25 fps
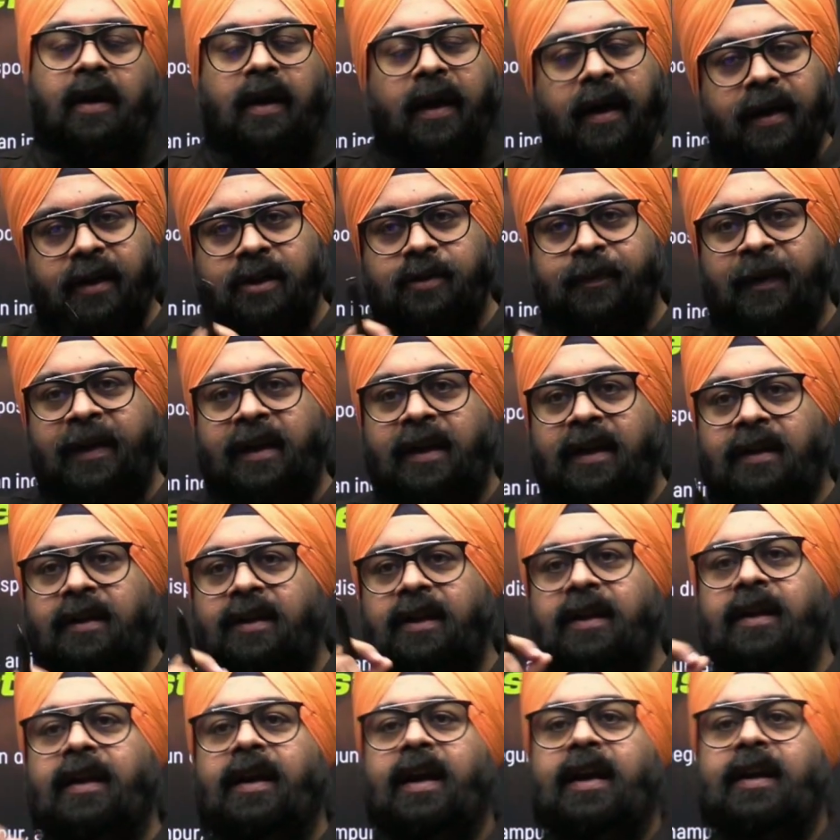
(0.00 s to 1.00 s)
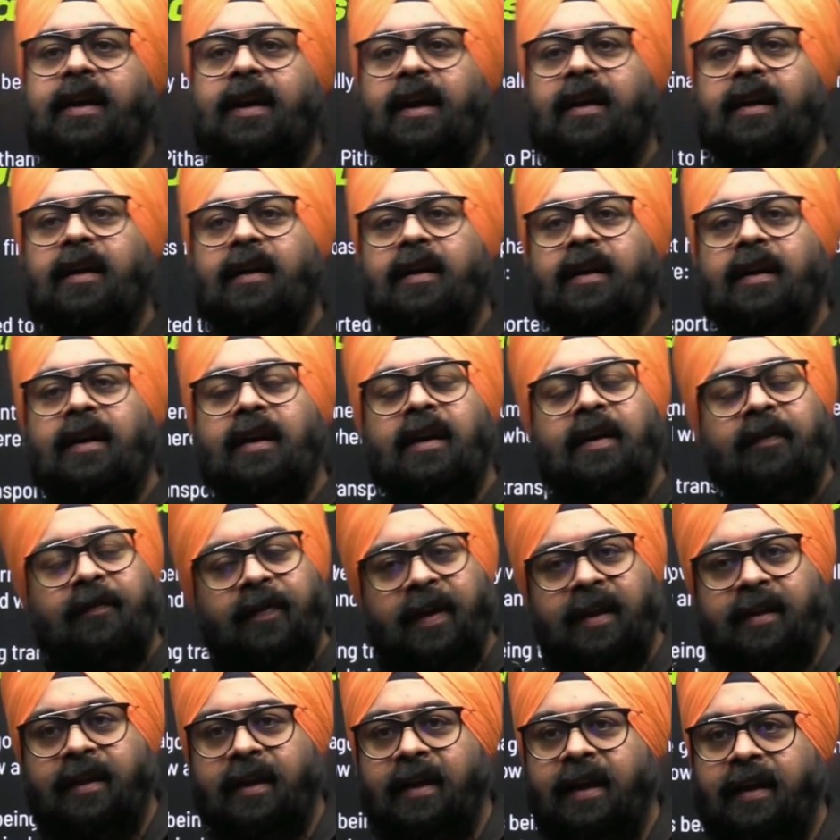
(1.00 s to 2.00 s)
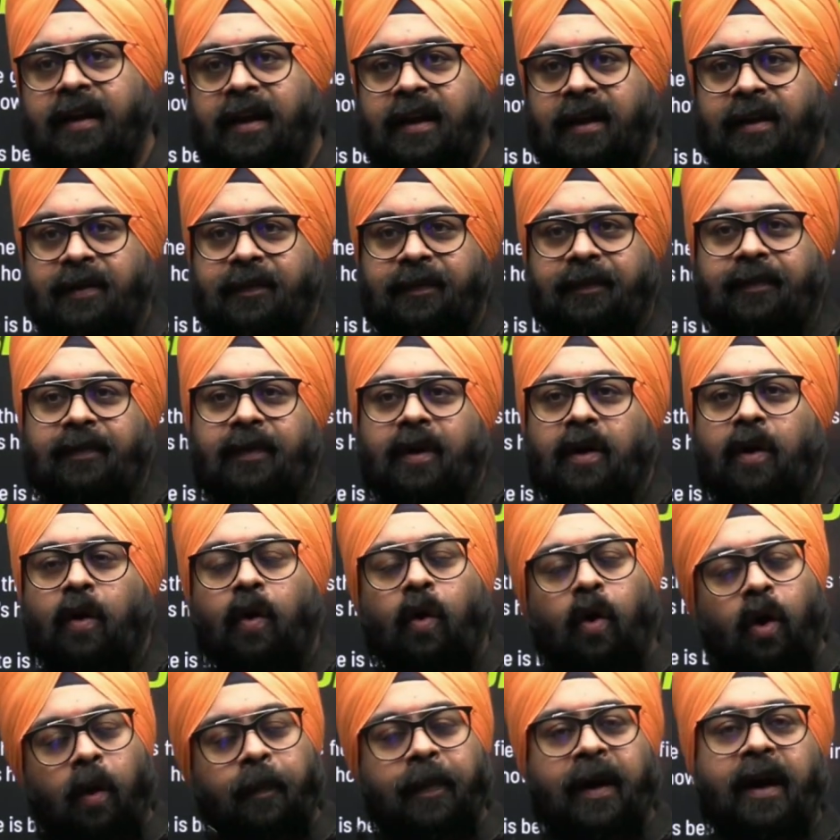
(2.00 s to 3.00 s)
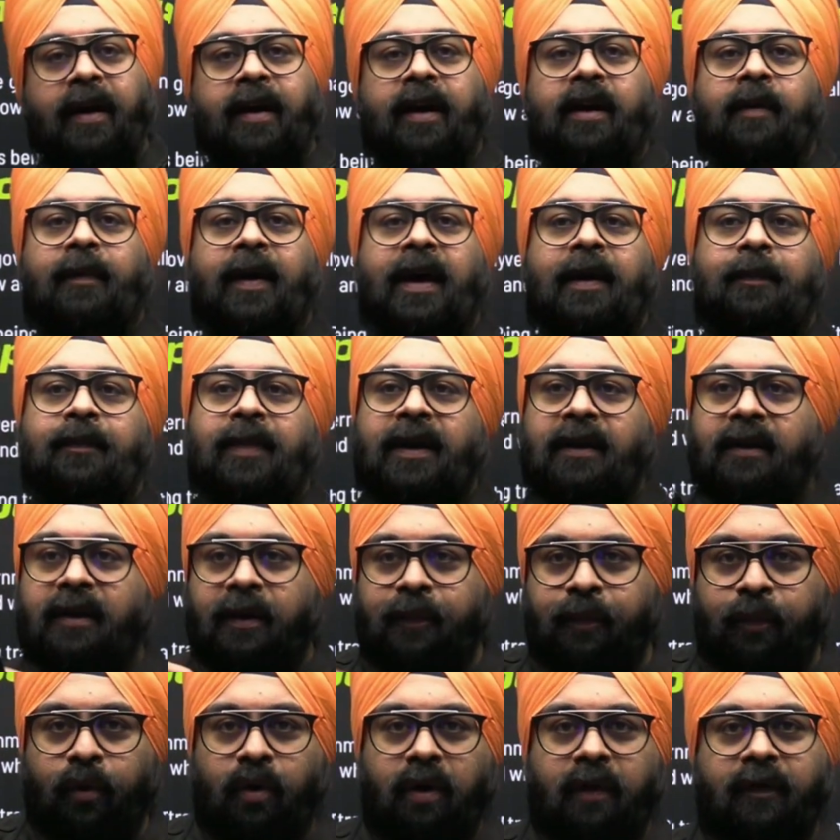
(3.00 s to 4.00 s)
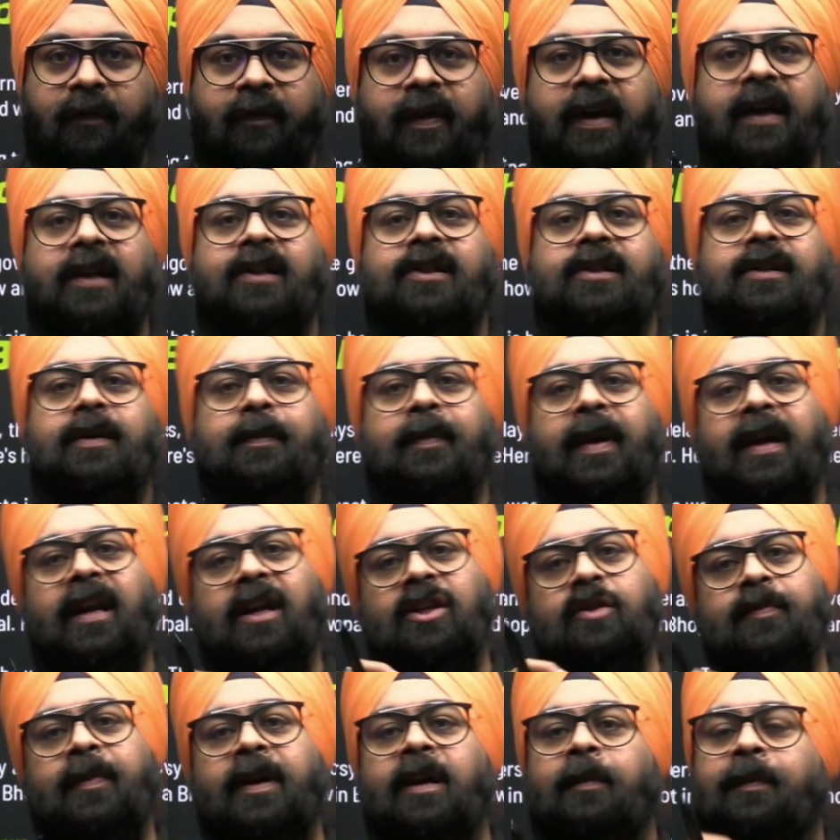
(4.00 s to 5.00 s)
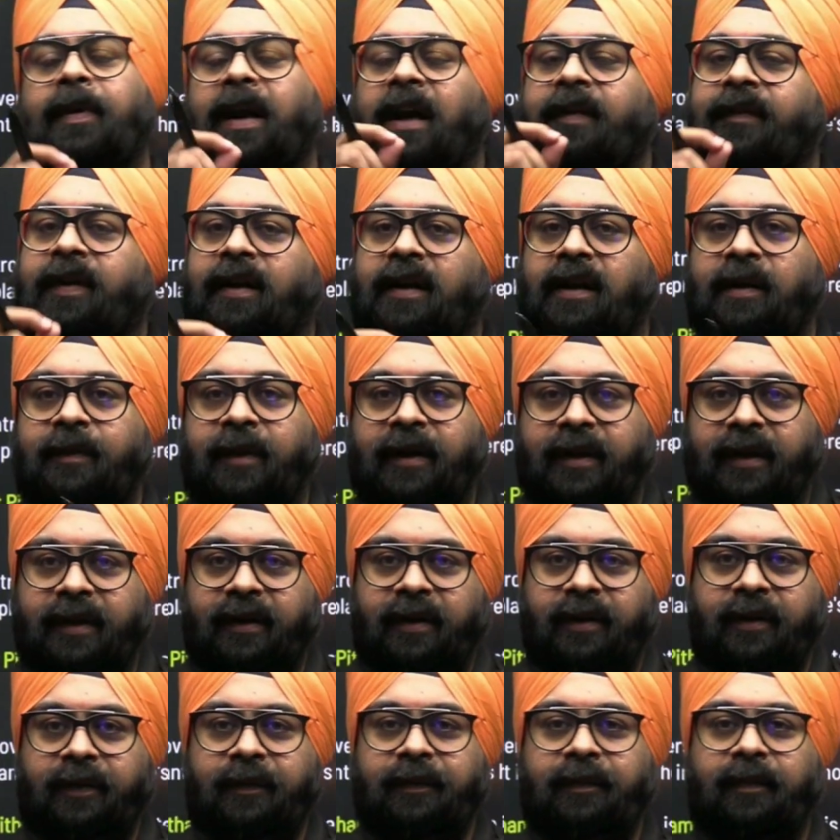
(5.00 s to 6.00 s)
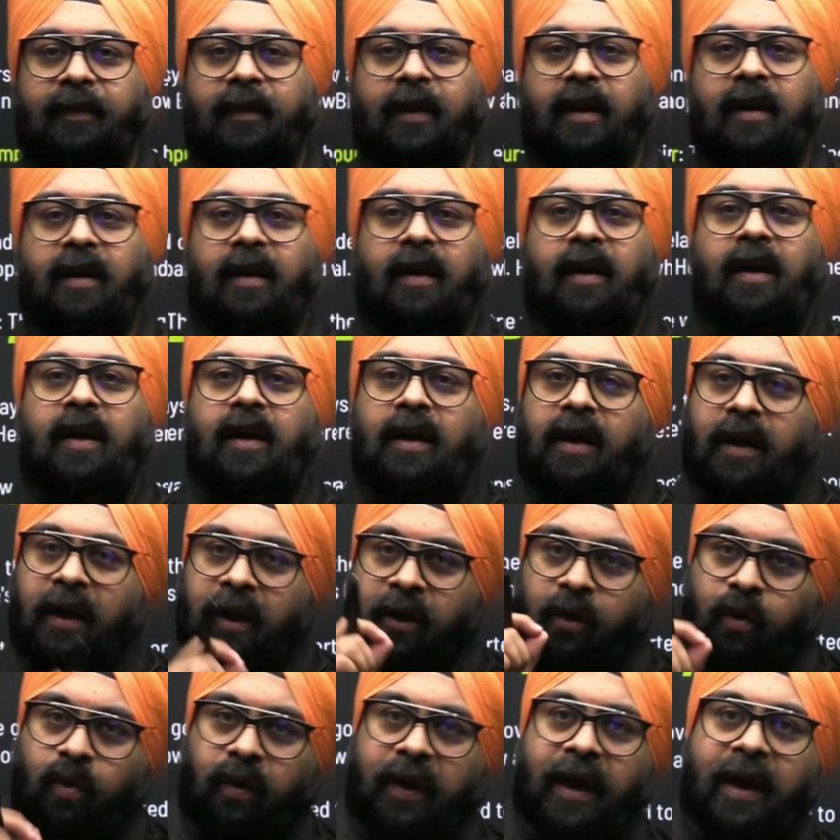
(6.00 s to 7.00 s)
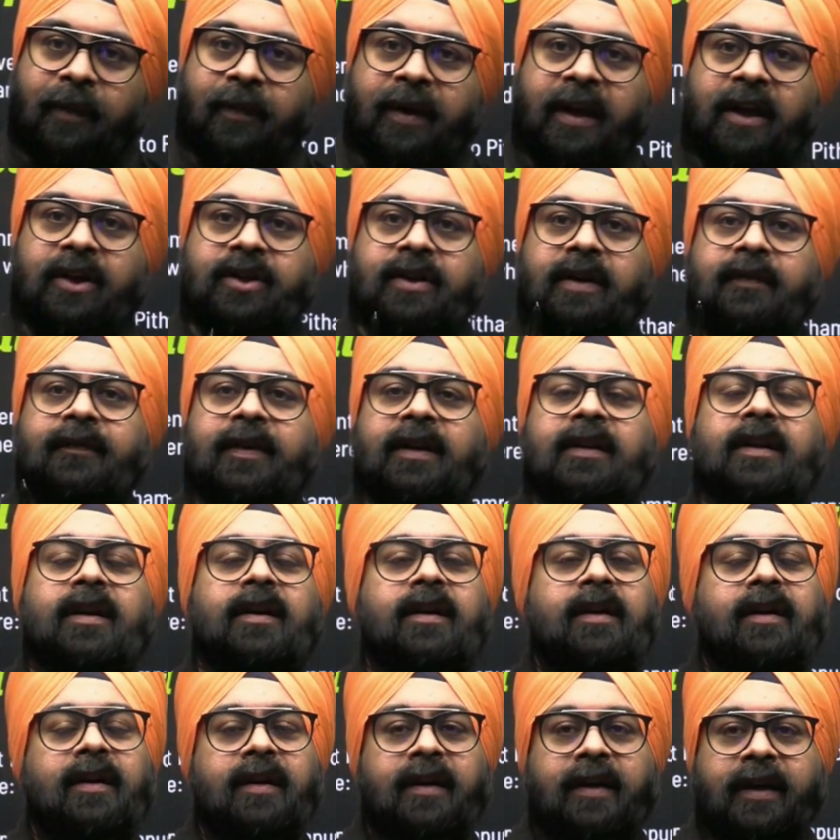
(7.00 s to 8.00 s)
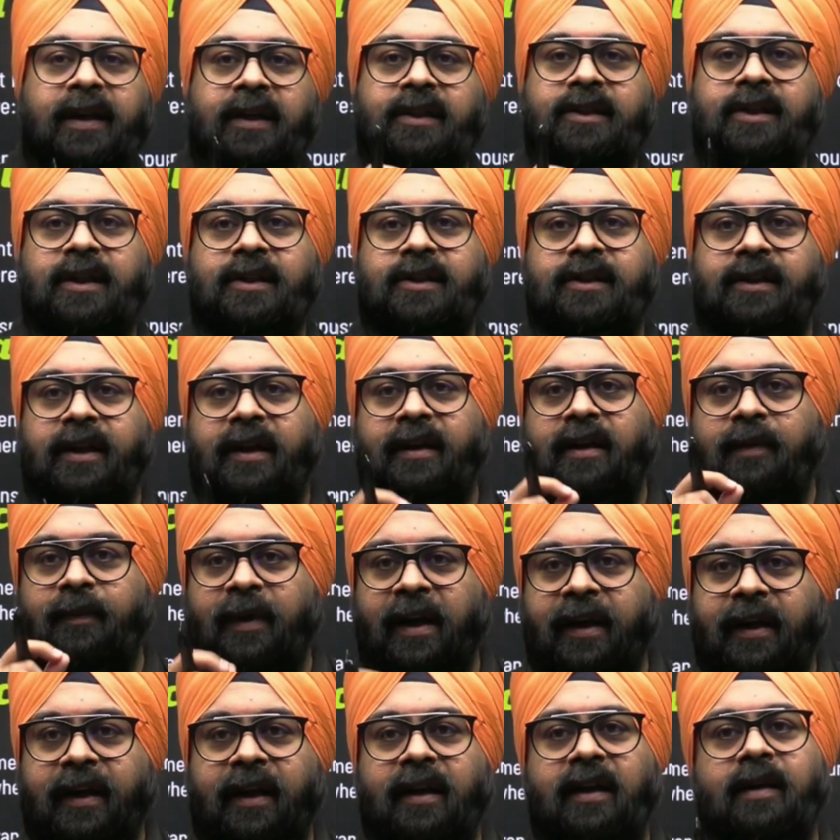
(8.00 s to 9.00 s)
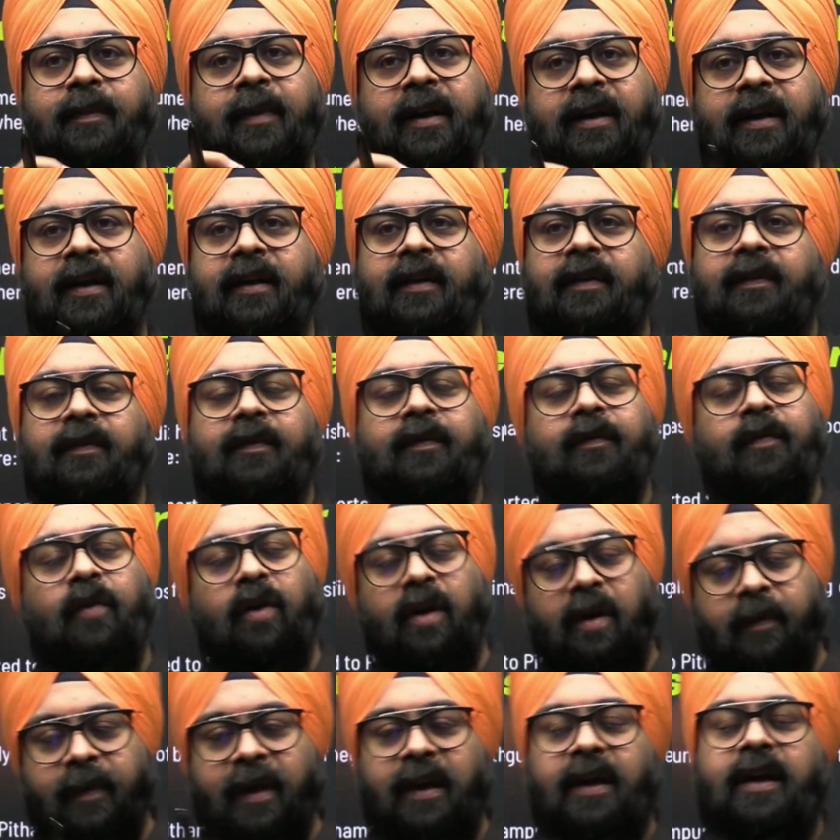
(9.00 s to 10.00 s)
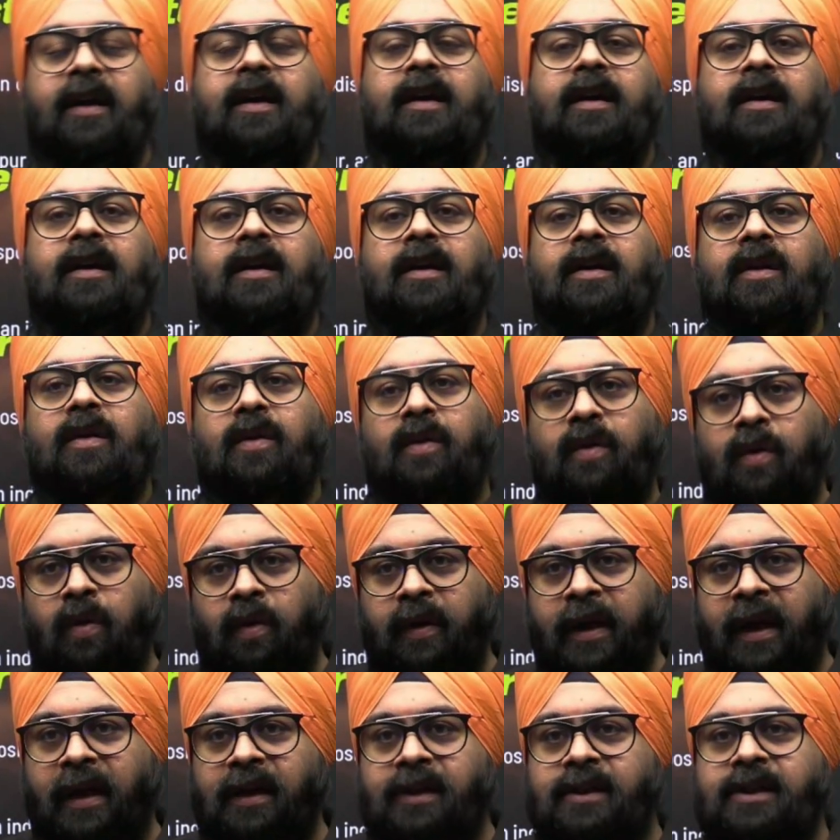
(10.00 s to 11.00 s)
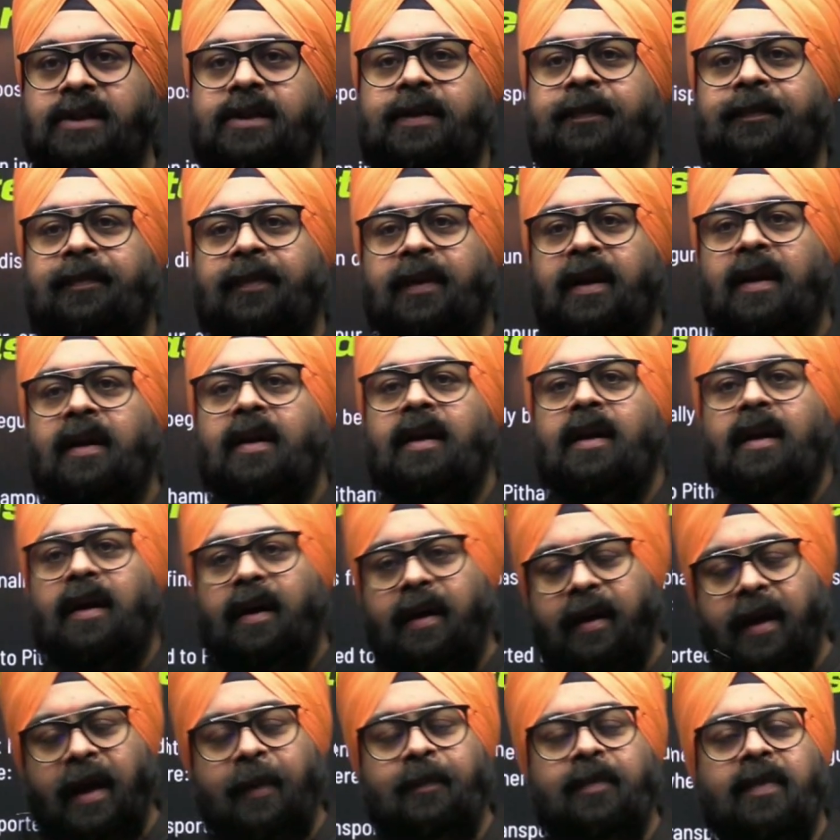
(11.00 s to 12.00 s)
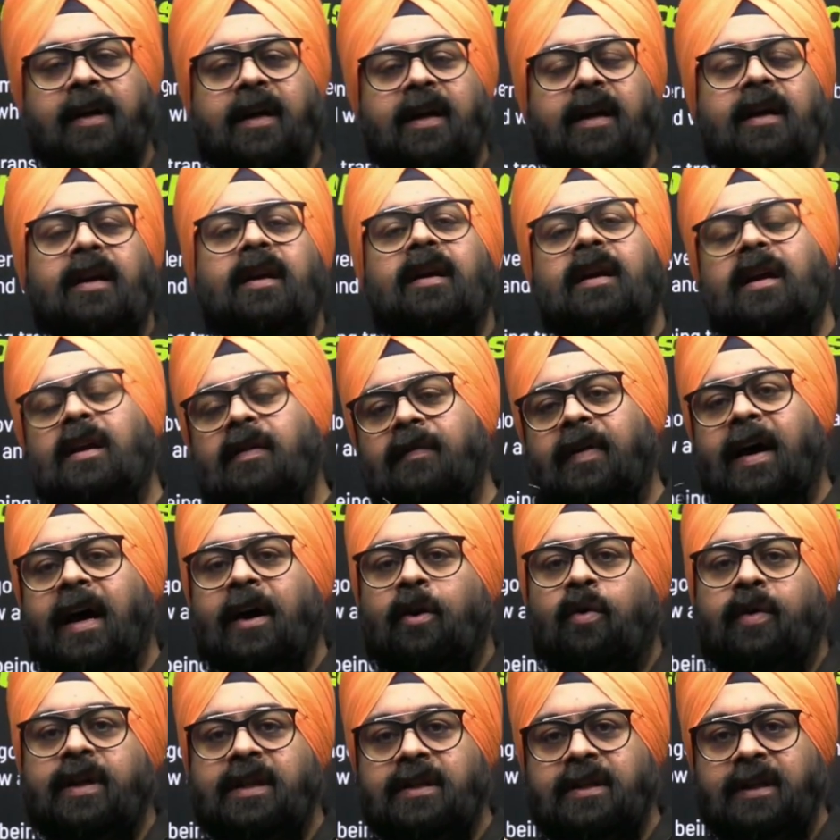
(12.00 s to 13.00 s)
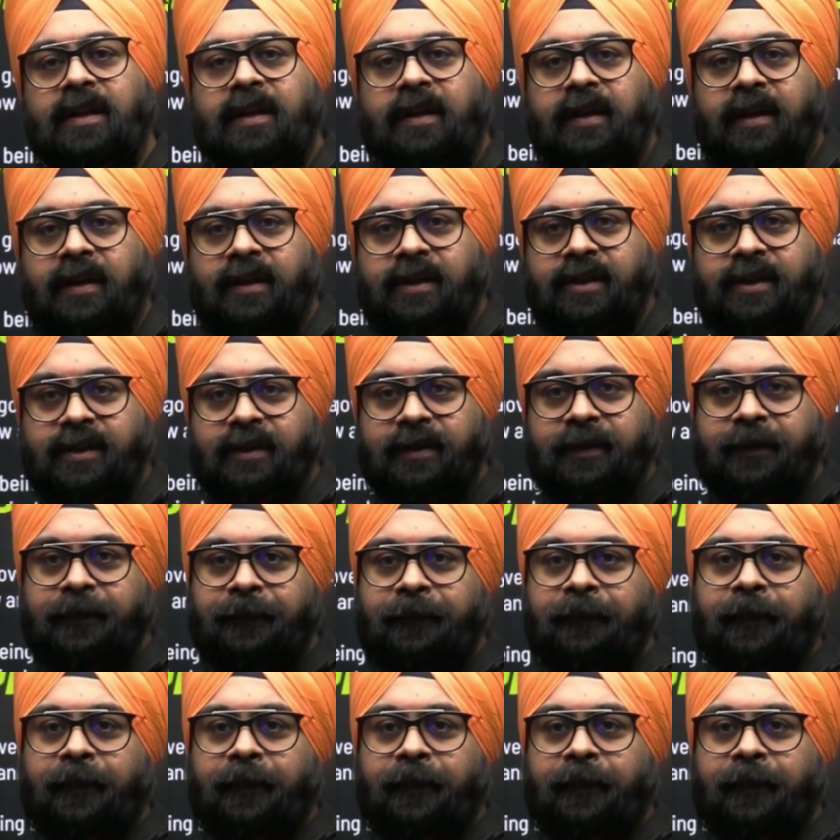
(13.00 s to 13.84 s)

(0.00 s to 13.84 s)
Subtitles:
It is being incinerated in a facility operated by Pithampur Waste Management Private Limited in collaboration with Resustainability Limited, formerly known as Remki Enviro Engineers.